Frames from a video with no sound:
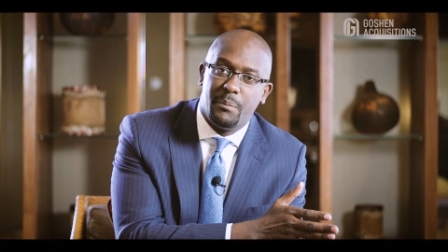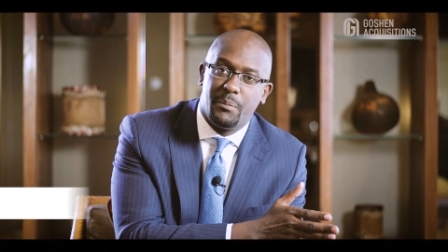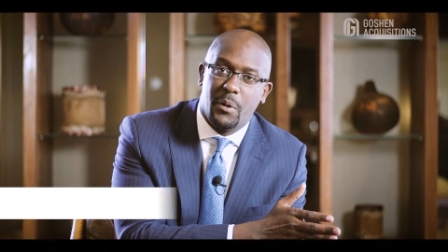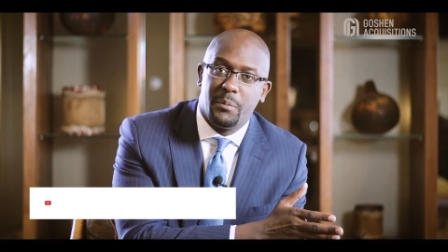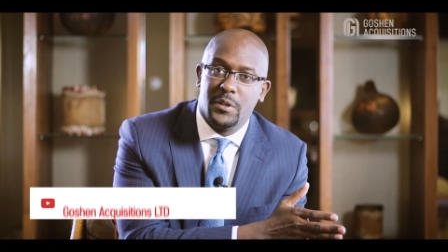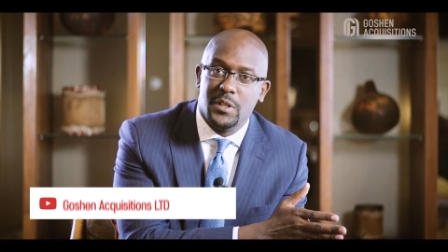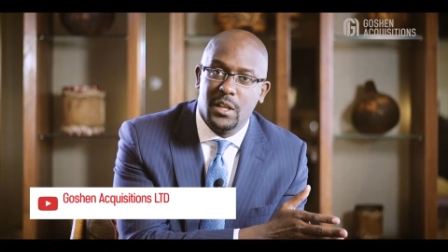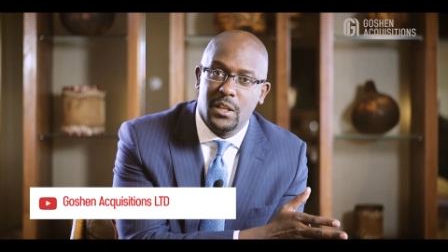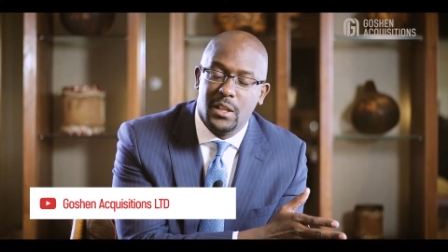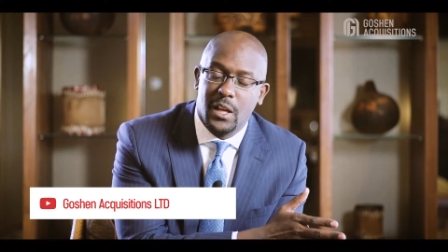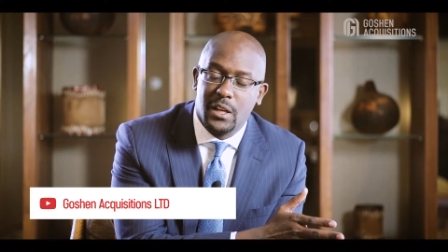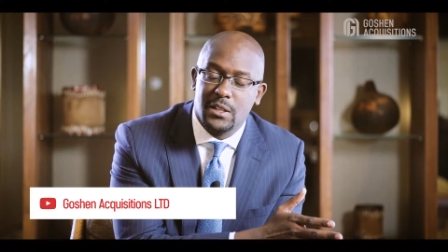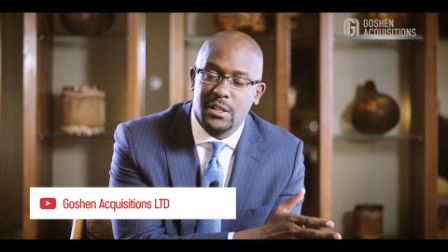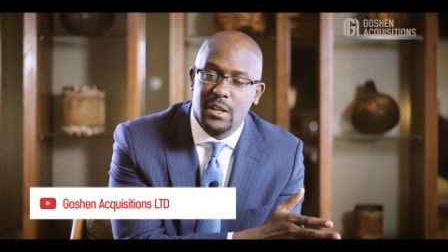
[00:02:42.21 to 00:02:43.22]
property
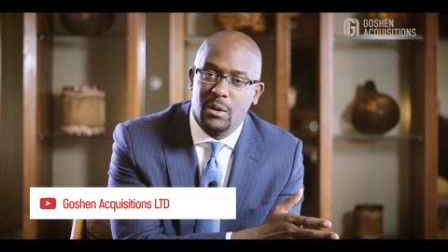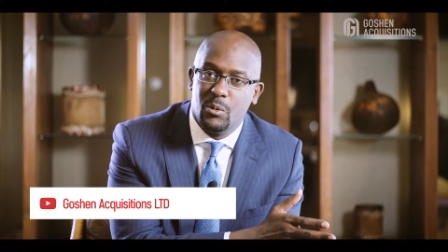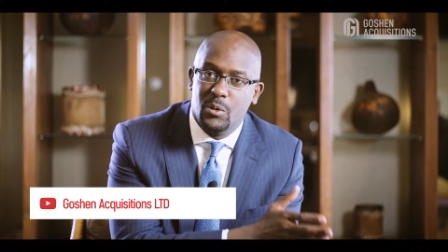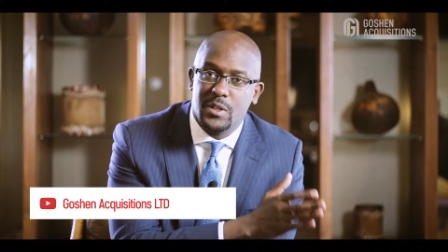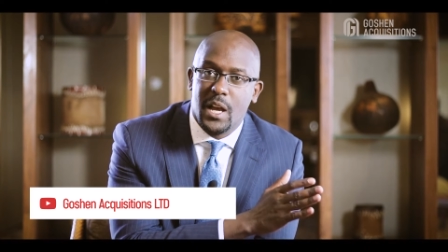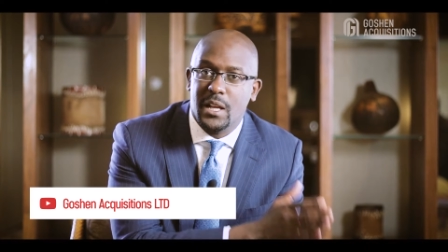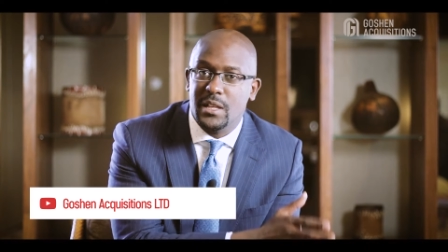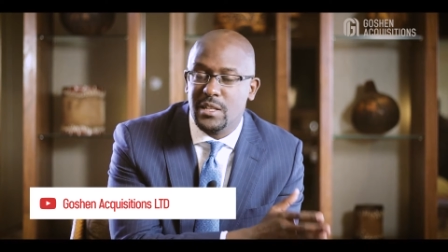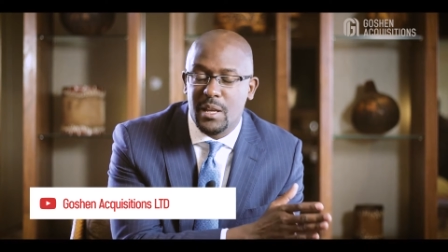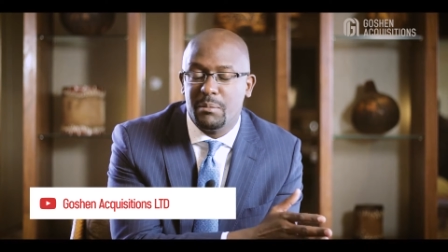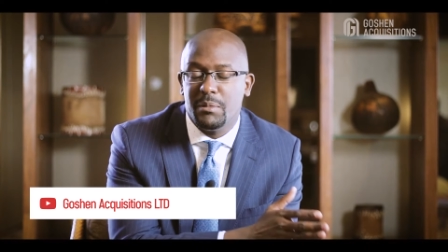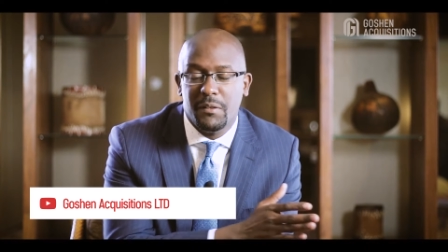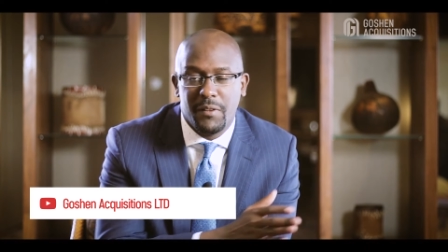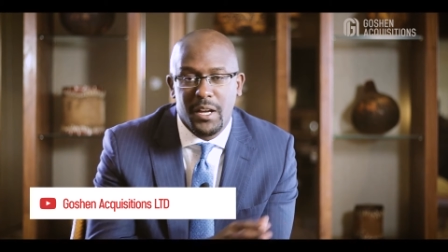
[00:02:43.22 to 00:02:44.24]
that was
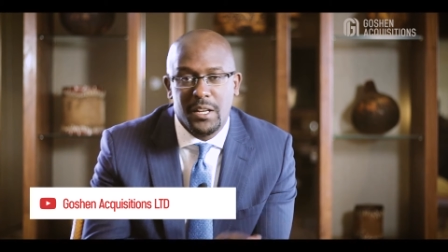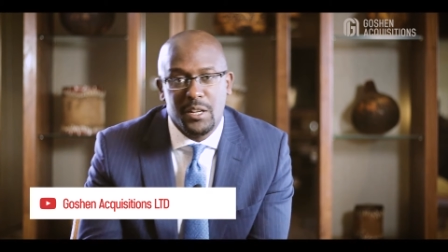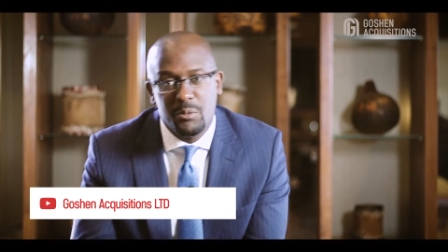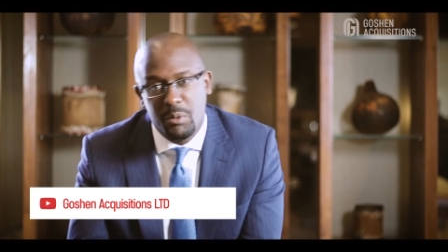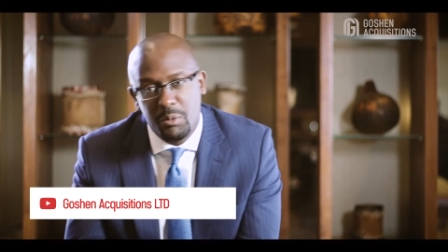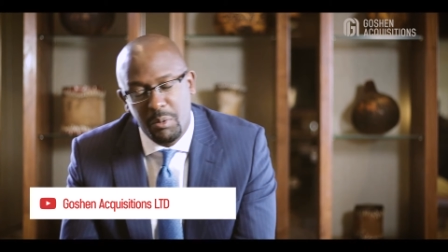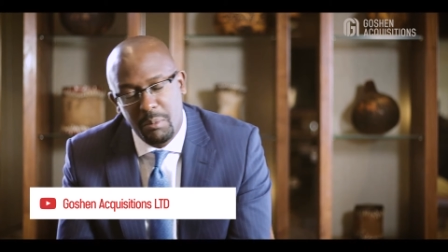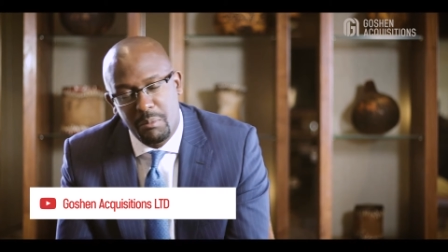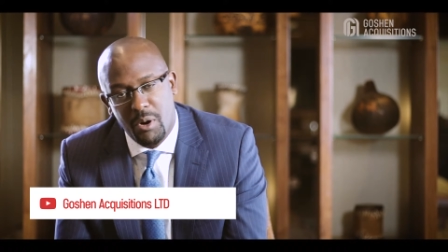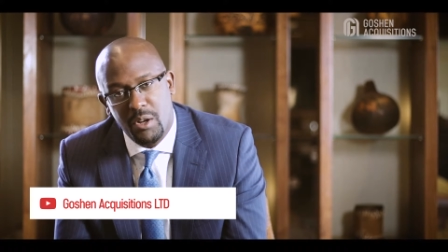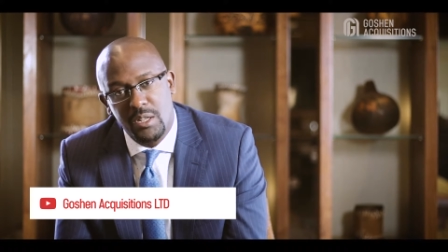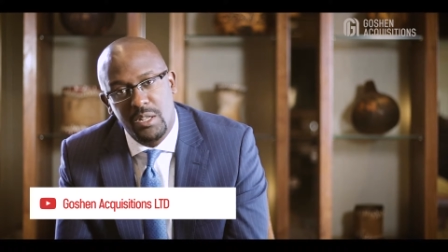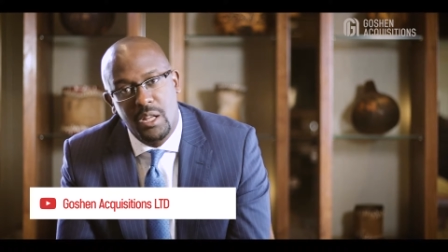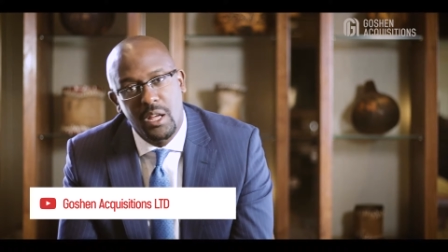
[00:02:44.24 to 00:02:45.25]
unsubdivided when we
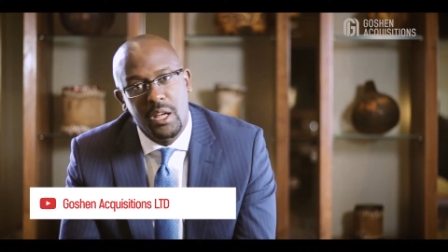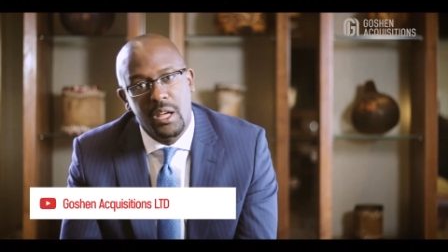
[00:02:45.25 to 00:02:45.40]
bought,